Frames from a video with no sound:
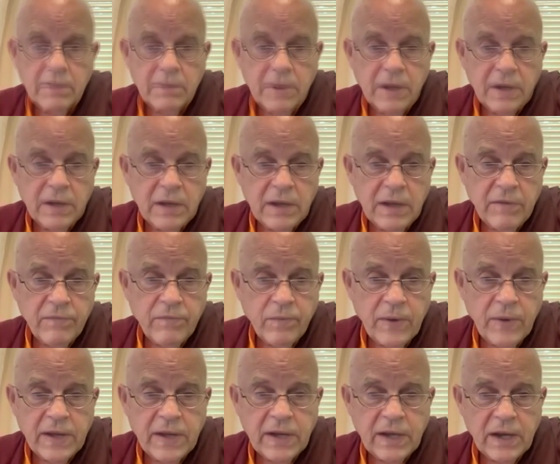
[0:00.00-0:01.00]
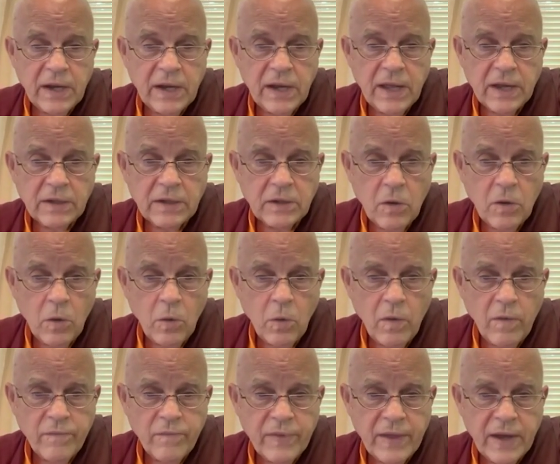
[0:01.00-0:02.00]
But if we can let
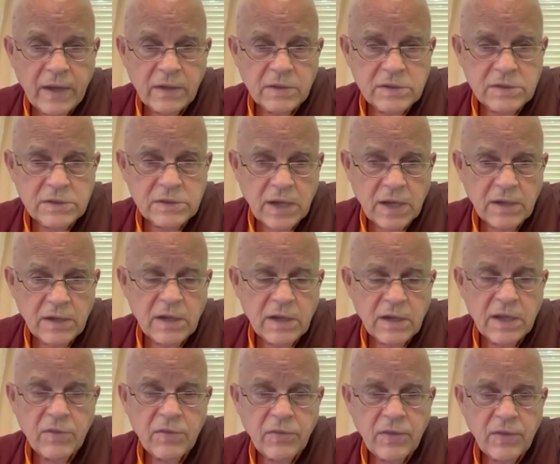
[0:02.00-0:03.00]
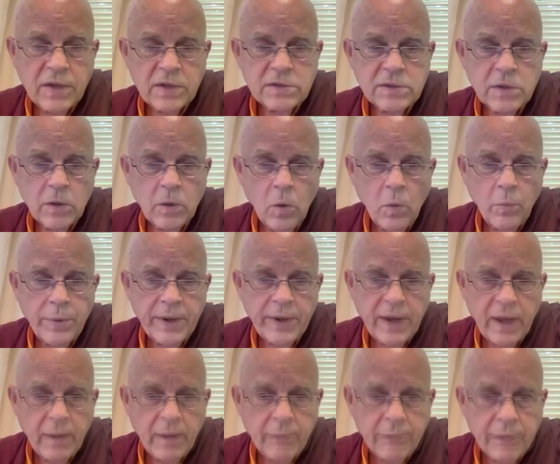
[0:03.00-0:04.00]
go of that, suddenly things open
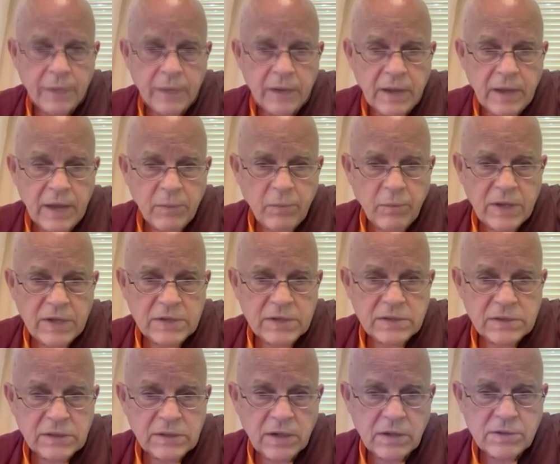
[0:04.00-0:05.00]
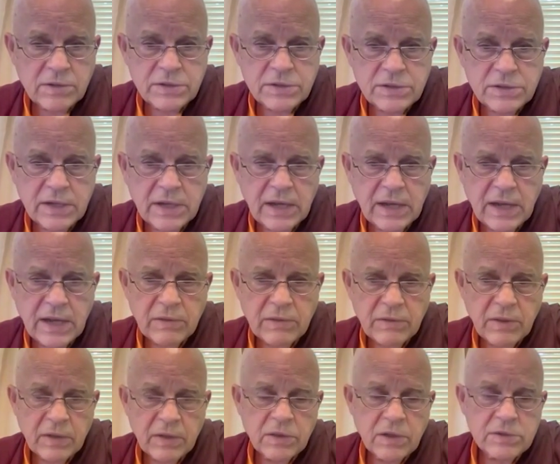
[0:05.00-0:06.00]
up and we start seeing
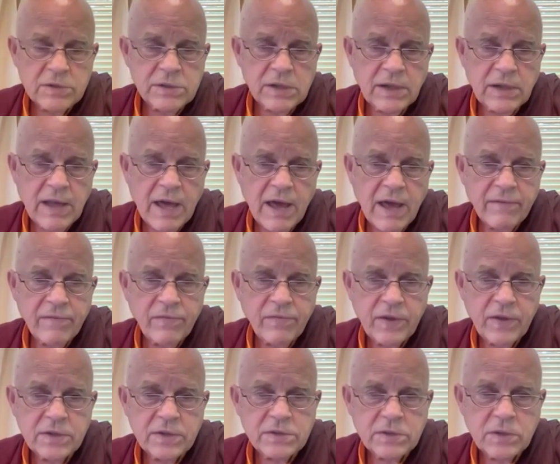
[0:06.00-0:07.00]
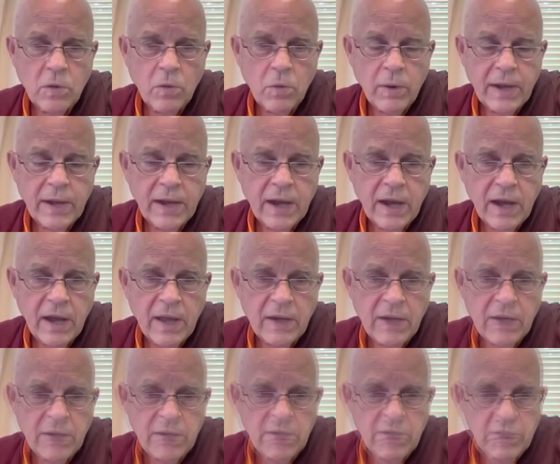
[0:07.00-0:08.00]
that there's a lot of things going
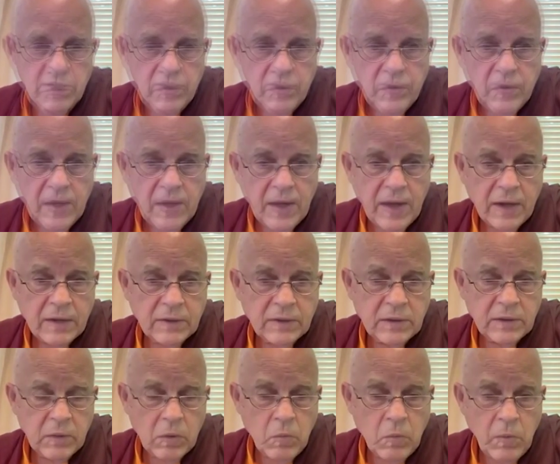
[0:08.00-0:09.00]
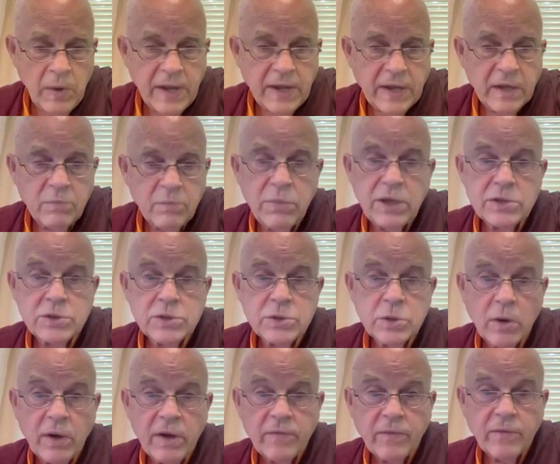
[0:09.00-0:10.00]
on that we can be
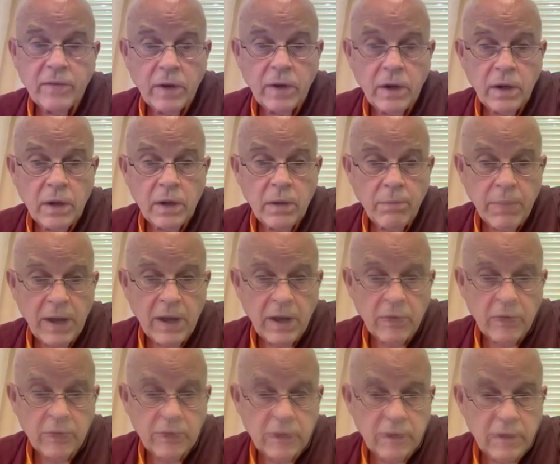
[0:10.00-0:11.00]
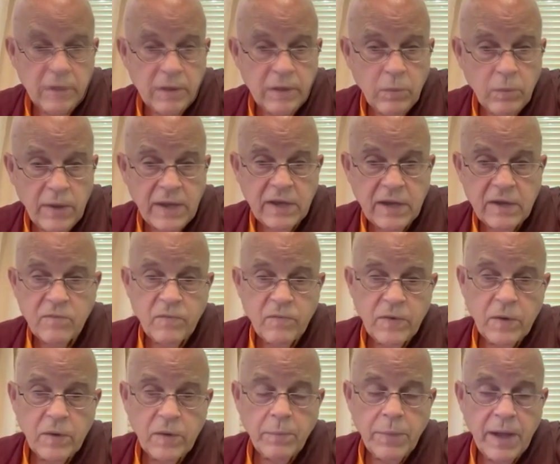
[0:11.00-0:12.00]
joyful about, that we can
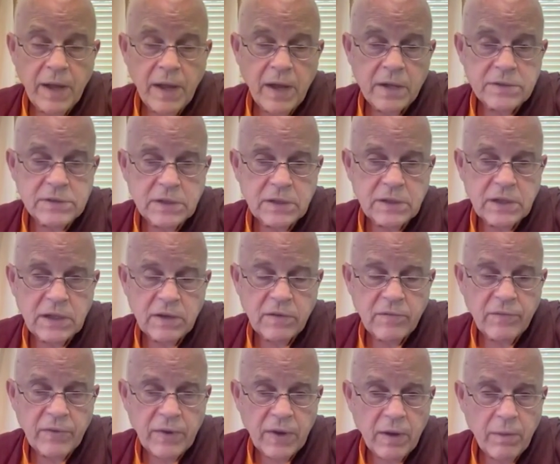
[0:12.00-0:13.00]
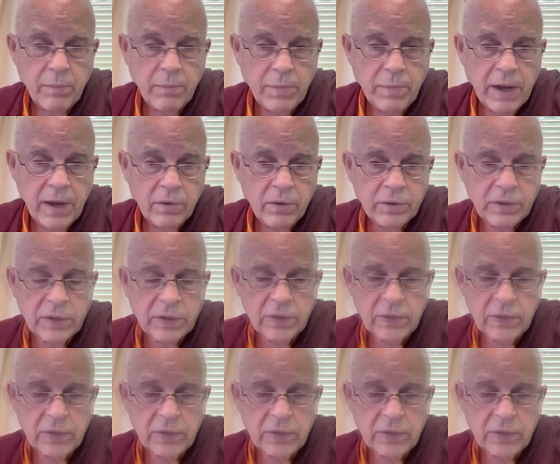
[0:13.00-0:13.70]
feel positive about.